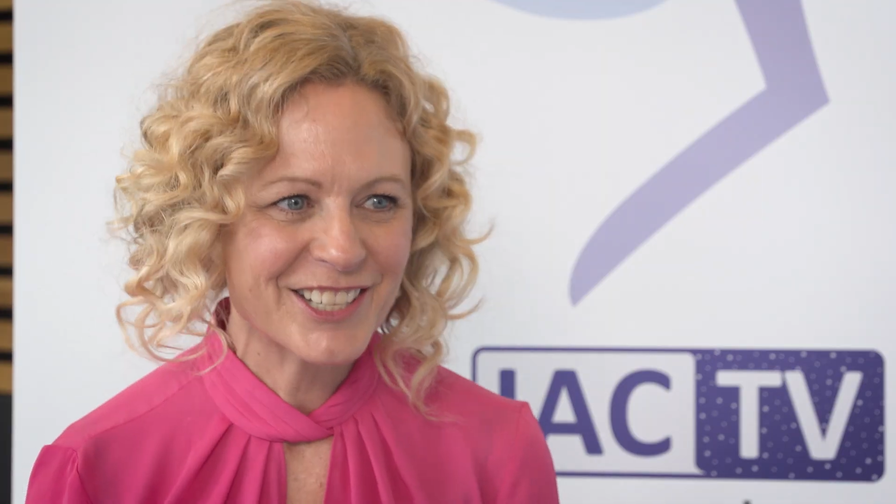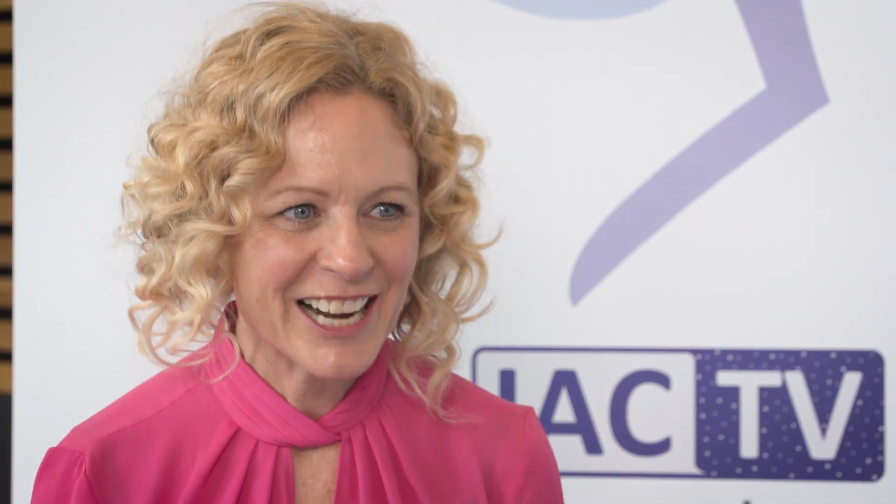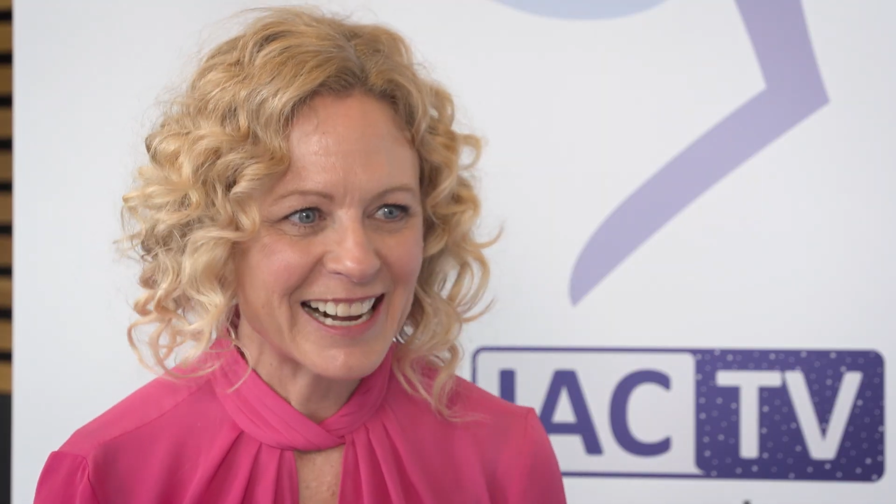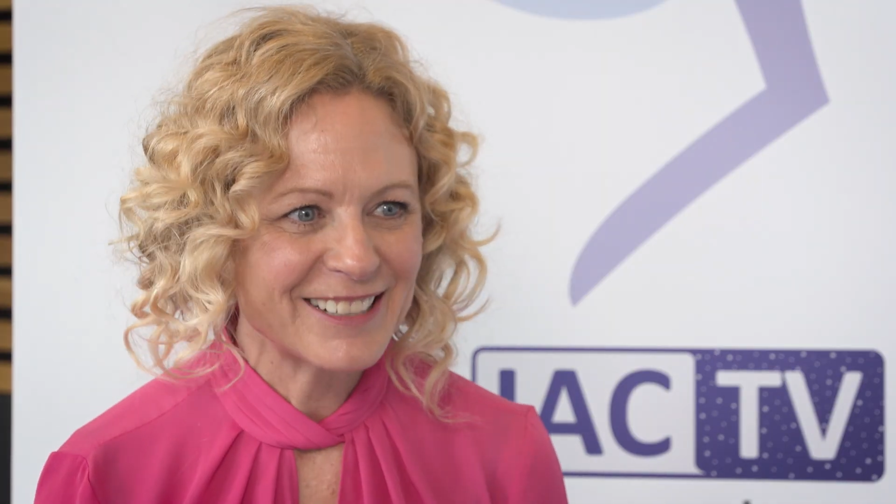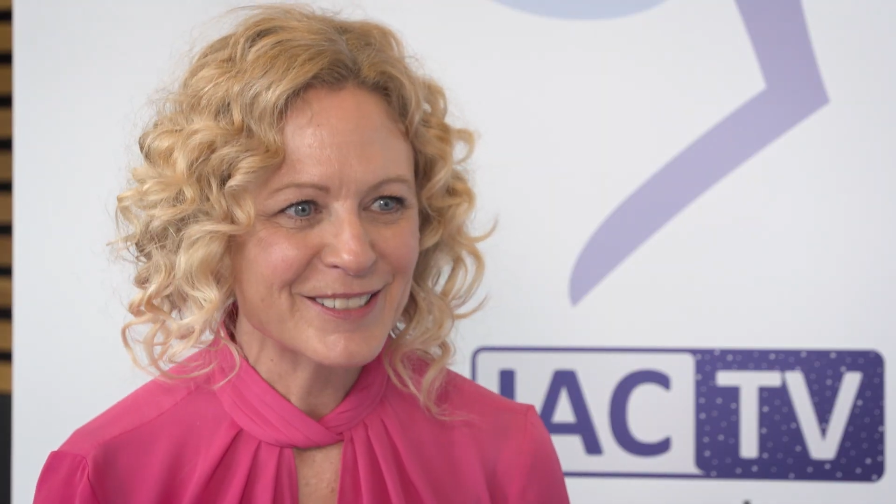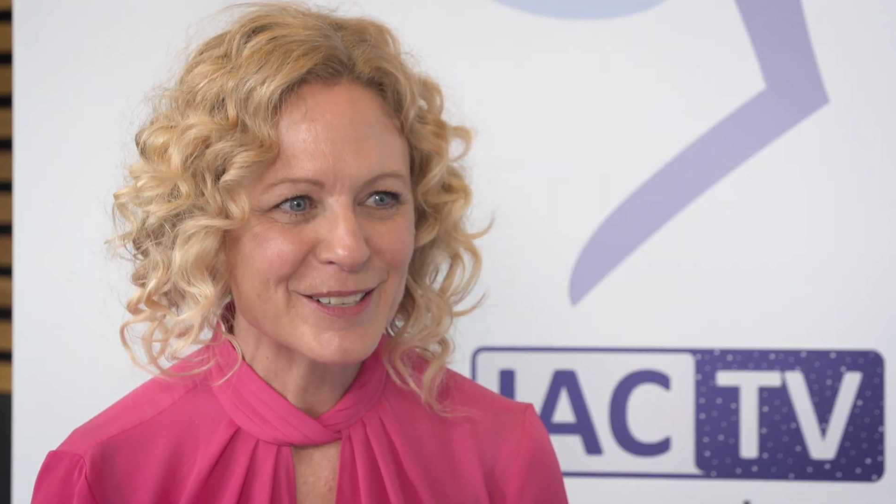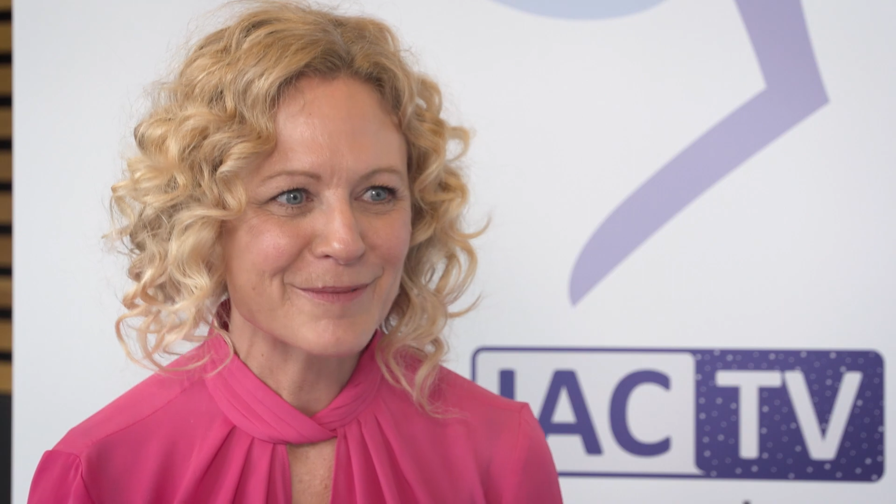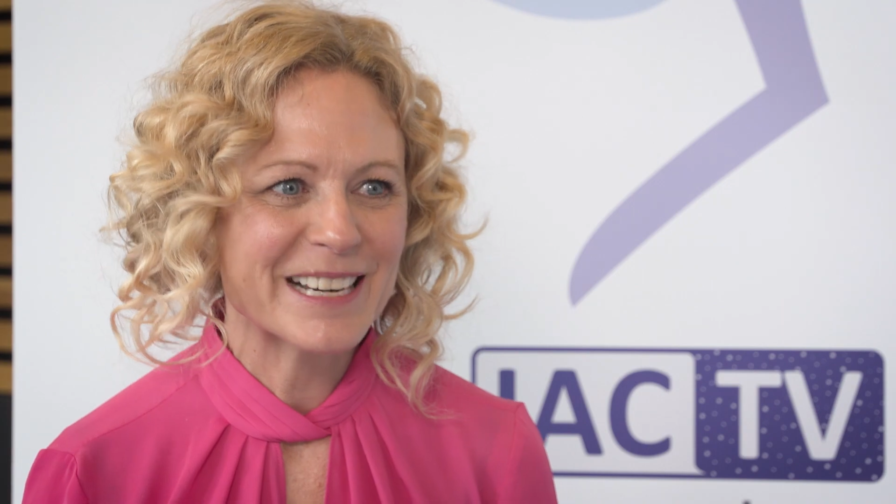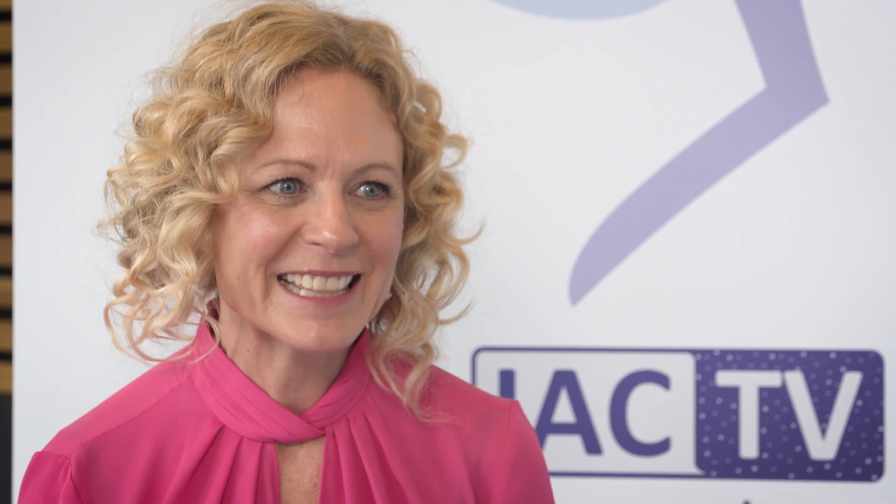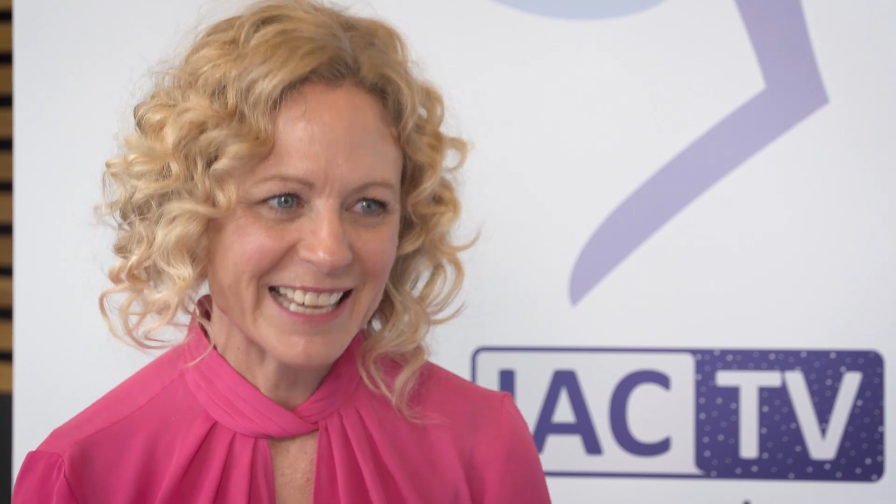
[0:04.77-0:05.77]
Charles,
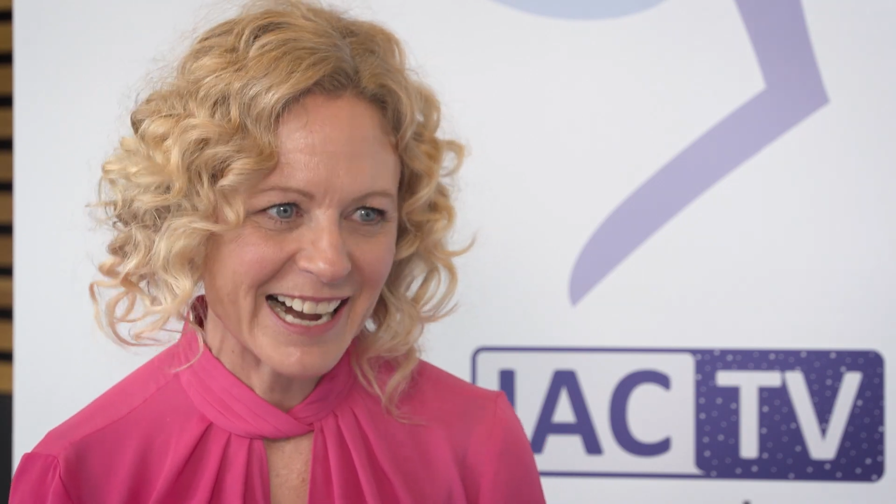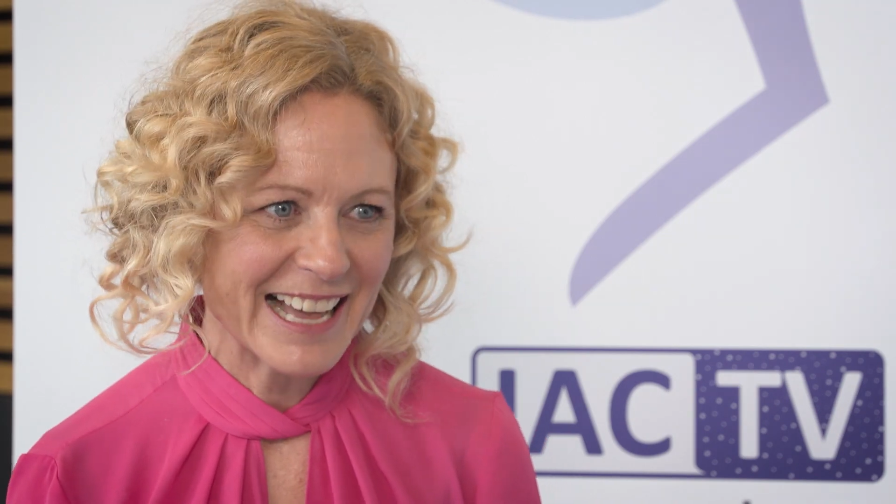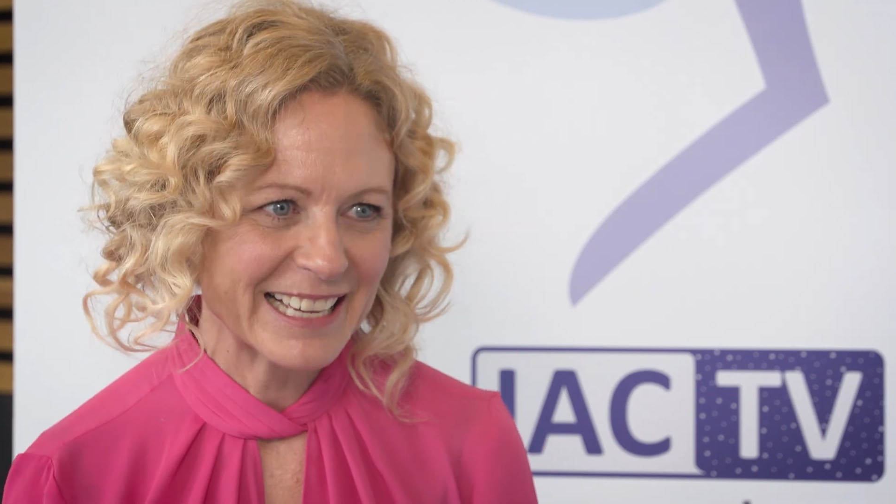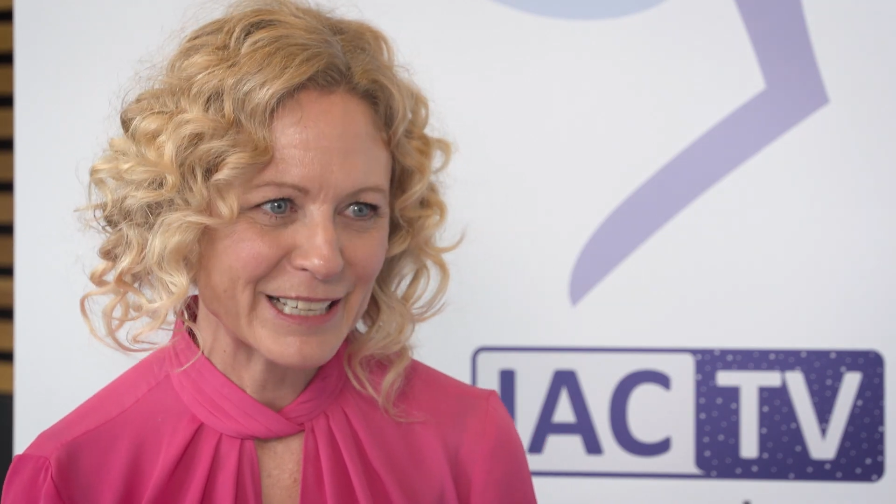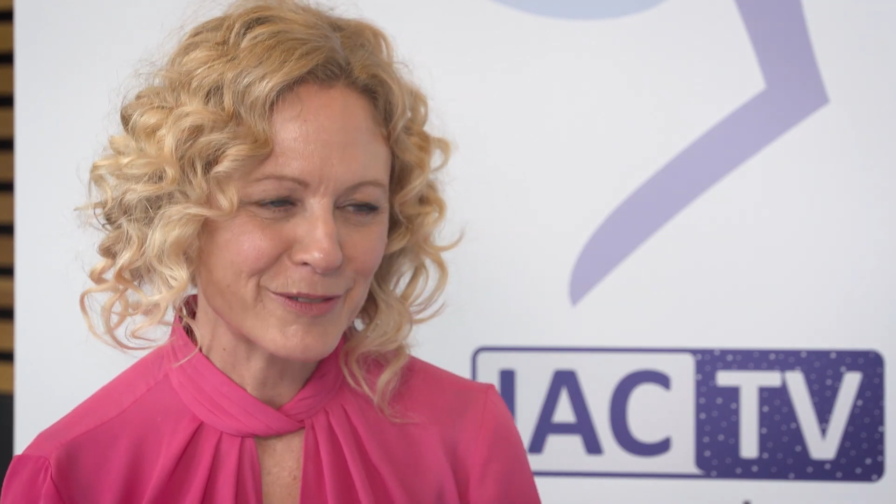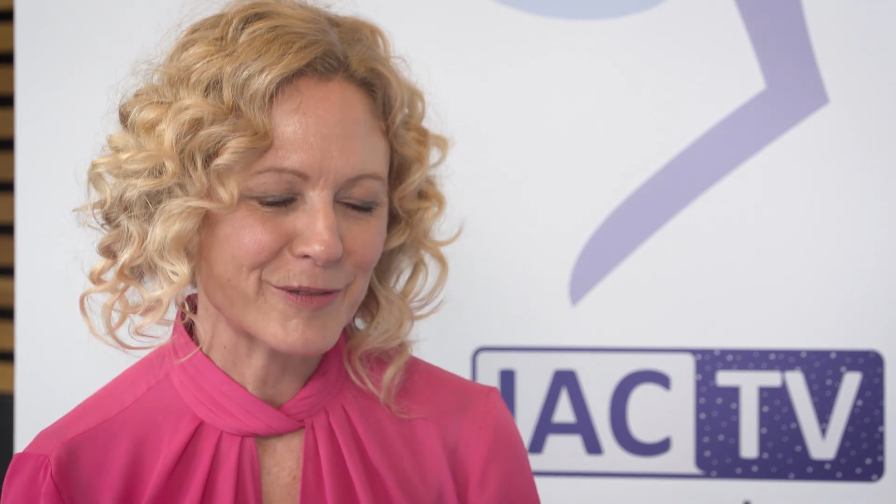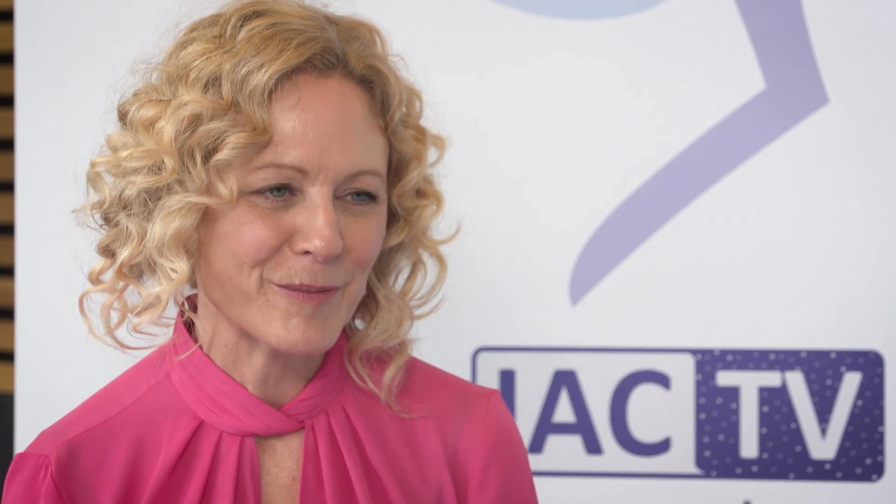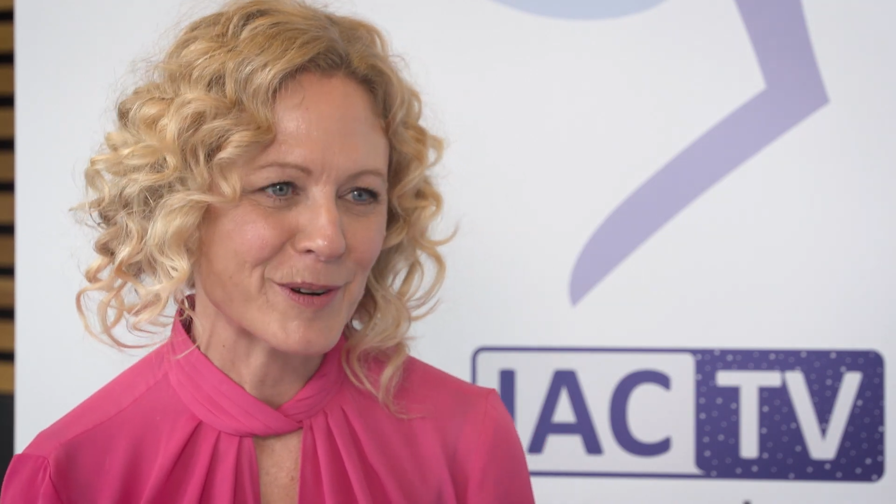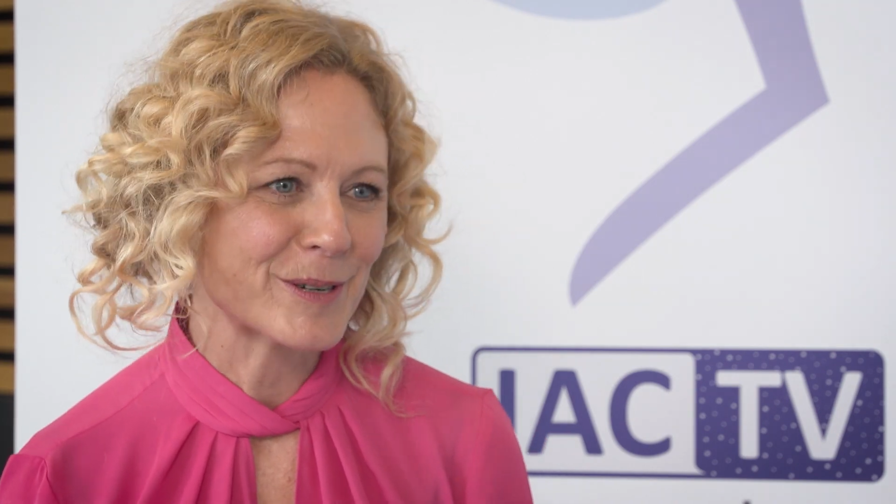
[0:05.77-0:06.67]
on winning the IAF